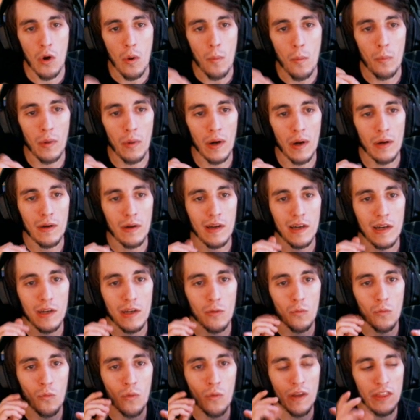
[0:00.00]
but
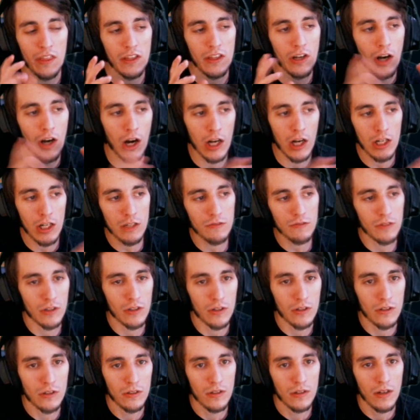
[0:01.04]
with
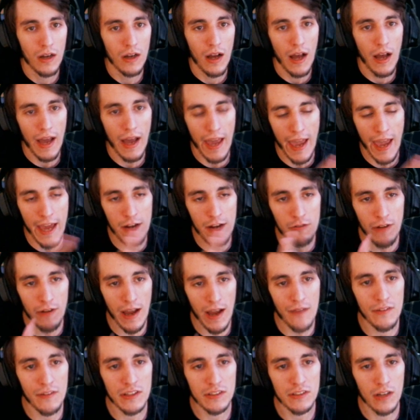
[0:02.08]
Conqueror and
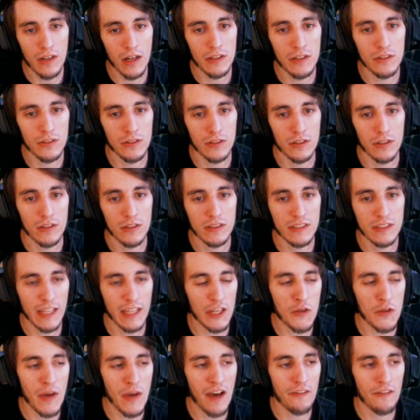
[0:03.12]
Ravenous Hunter, say
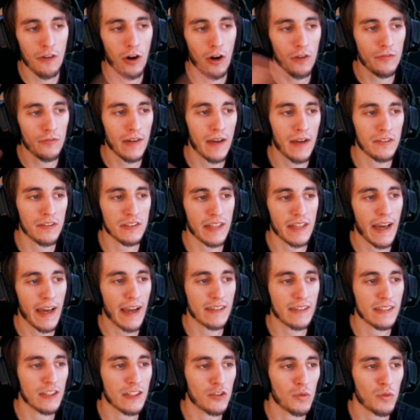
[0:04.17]
you have all 5
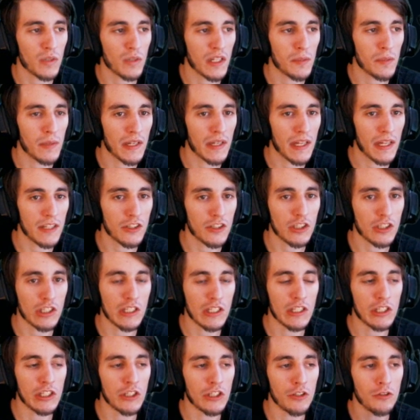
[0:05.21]
stacks at 20 minutes,
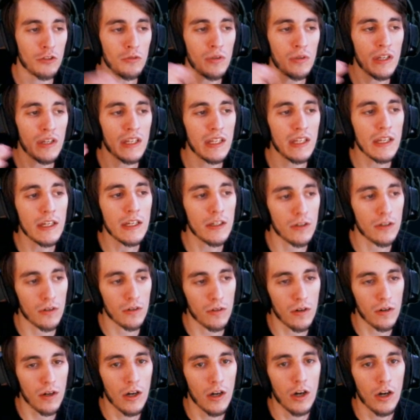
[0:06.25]
you
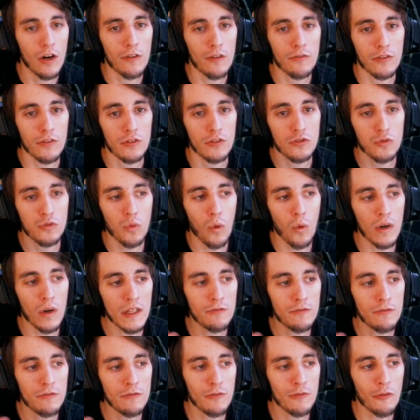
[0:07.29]
heal for
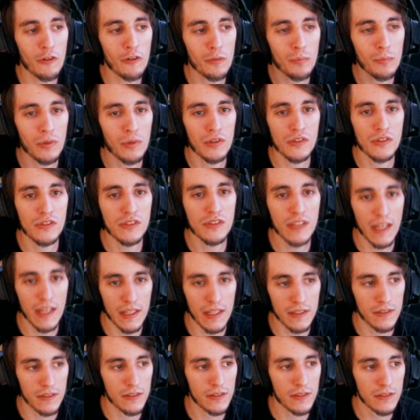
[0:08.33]

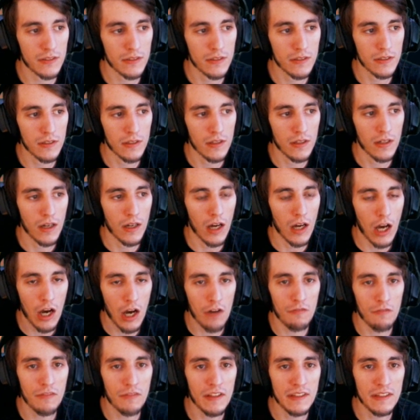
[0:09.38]
24%
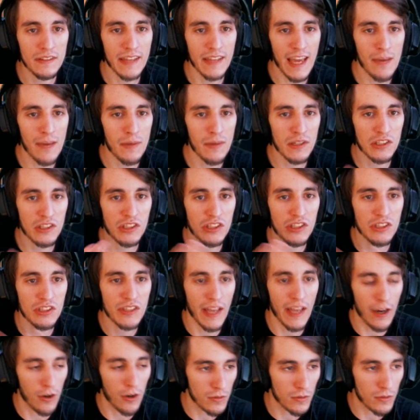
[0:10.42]
of the damage
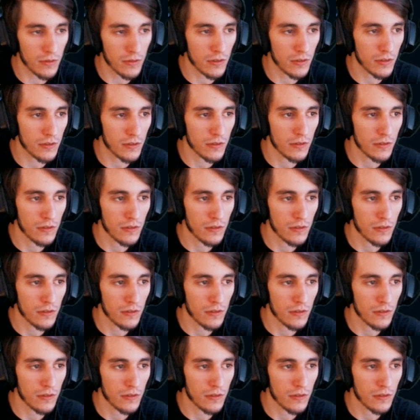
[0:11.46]
dealt